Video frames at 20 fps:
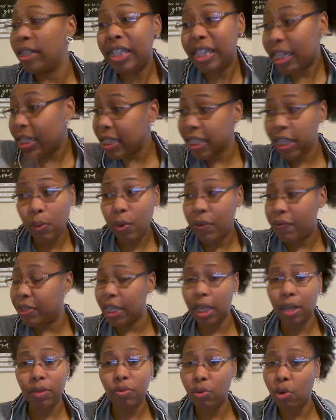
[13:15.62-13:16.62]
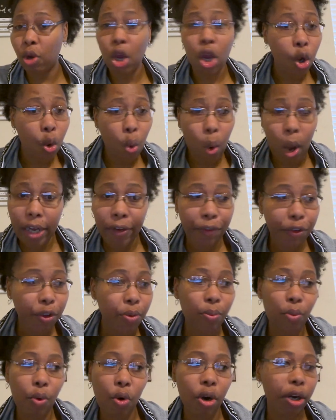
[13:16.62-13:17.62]
And since then we've seen quite a
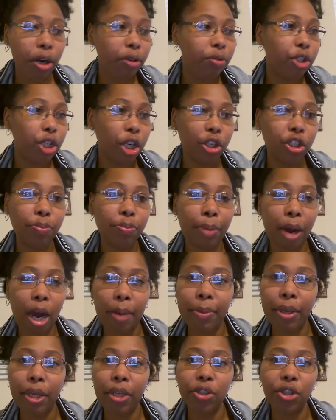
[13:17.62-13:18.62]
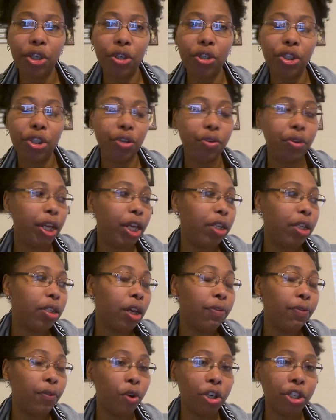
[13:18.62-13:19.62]
few more church bombings, church shootings,
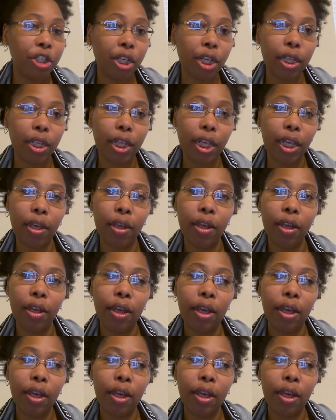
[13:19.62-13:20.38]
unfortunately.